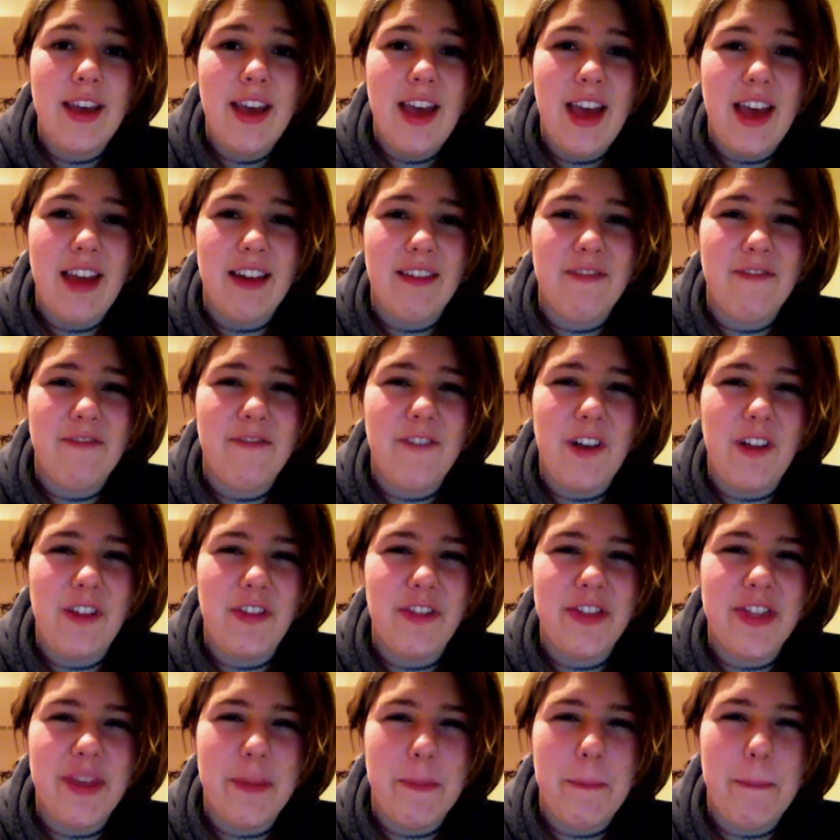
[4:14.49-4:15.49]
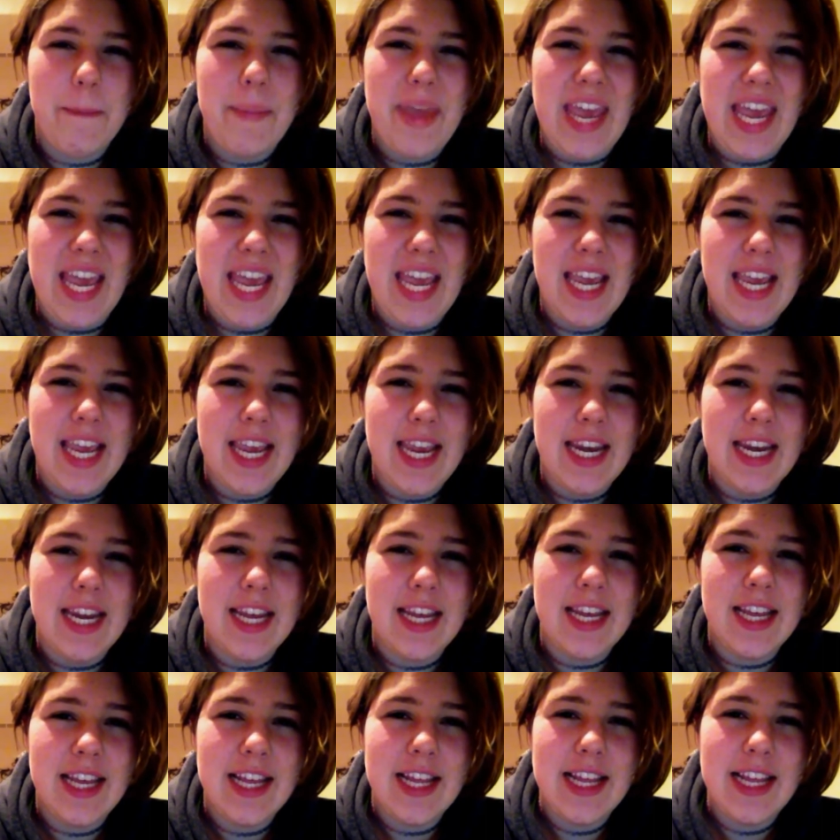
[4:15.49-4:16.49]
and felt the pain
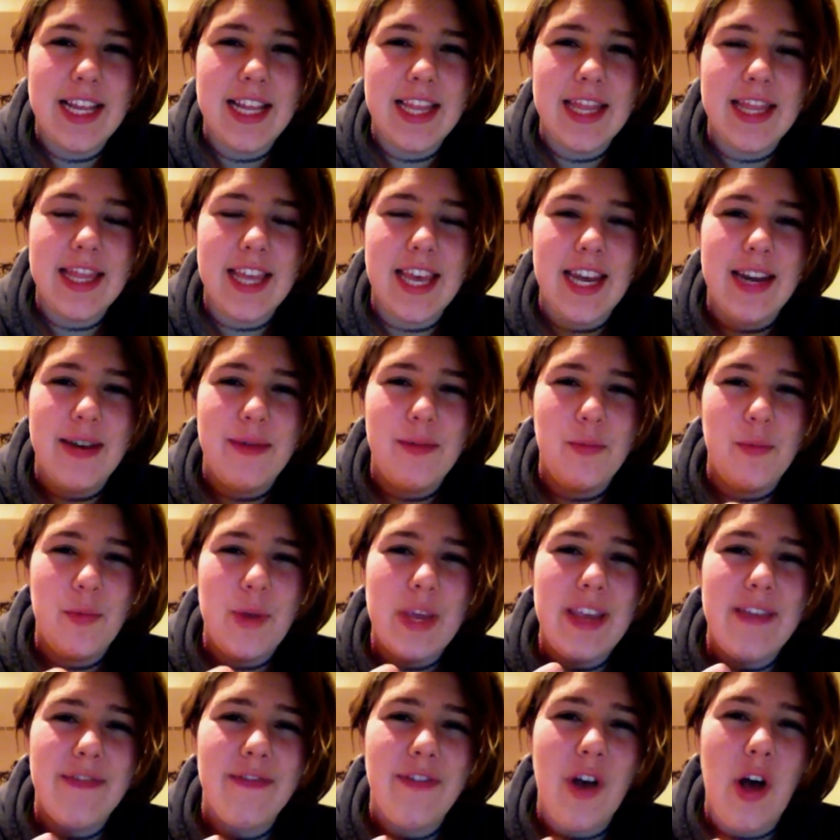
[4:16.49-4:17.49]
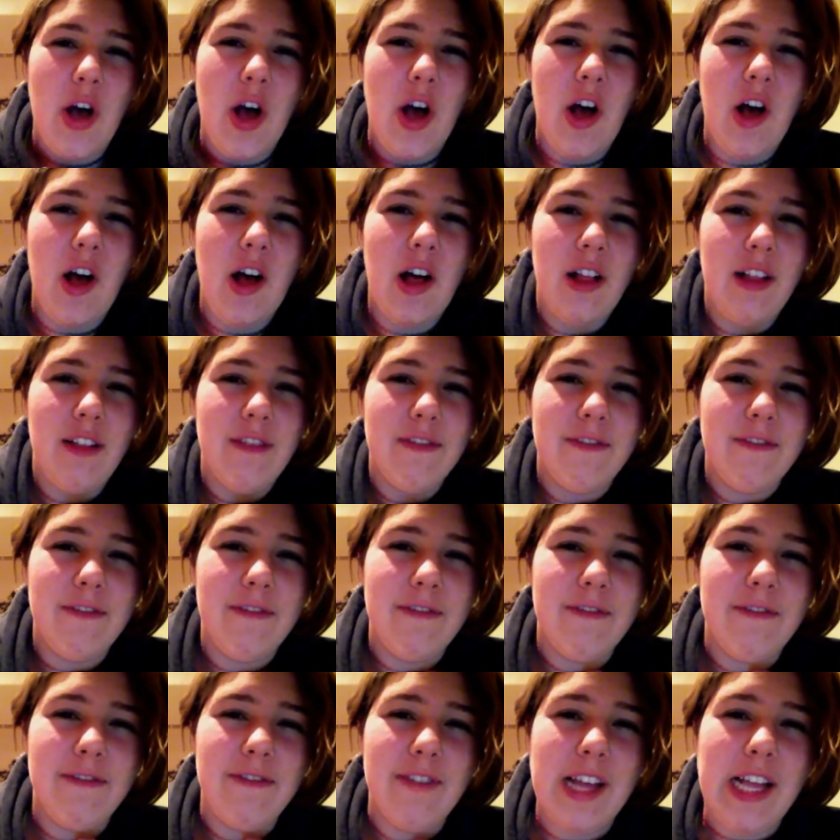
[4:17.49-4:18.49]
that we've all
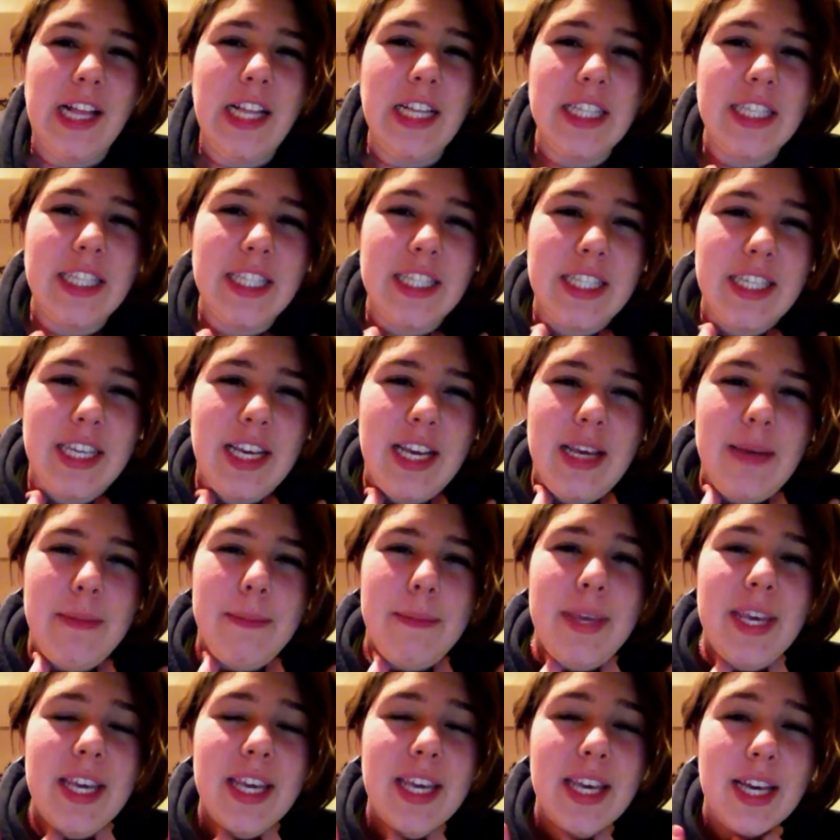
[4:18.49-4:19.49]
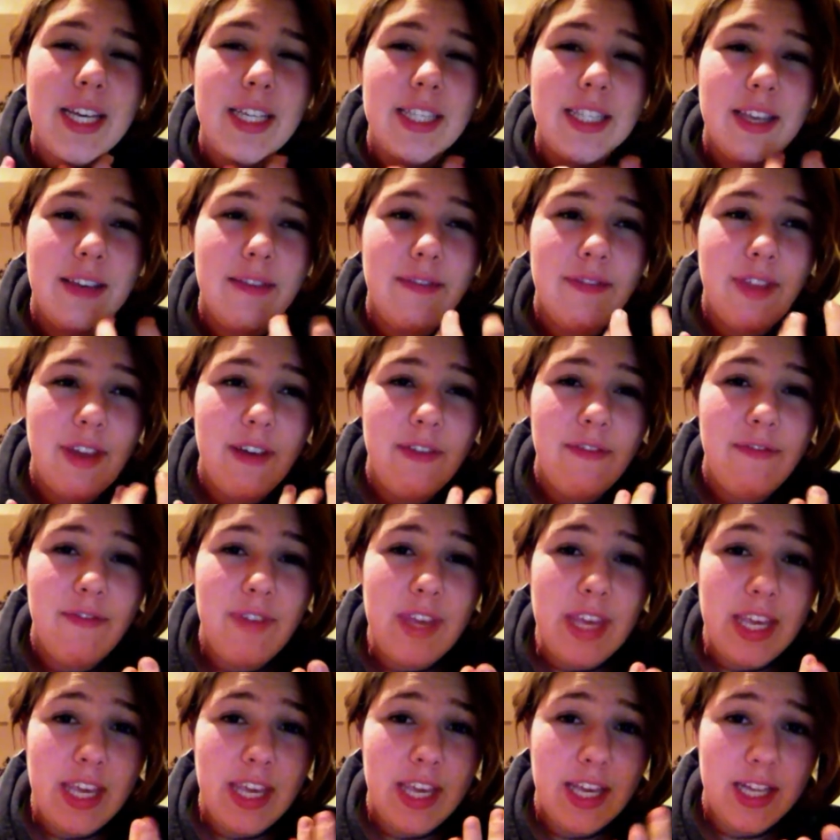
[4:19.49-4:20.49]
felt because of the
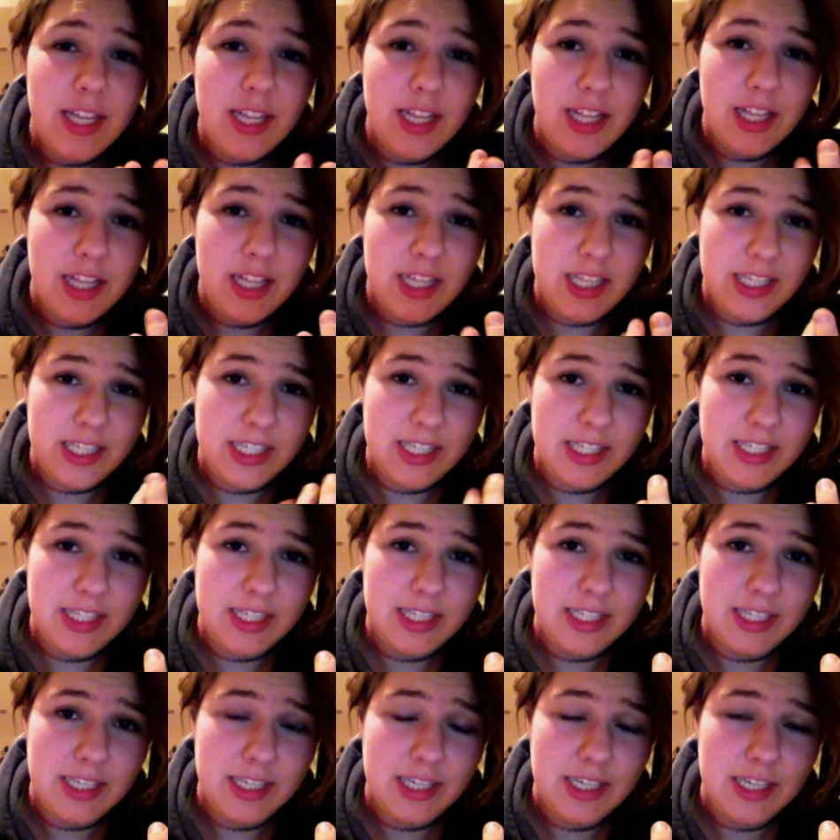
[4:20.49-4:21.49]
feels.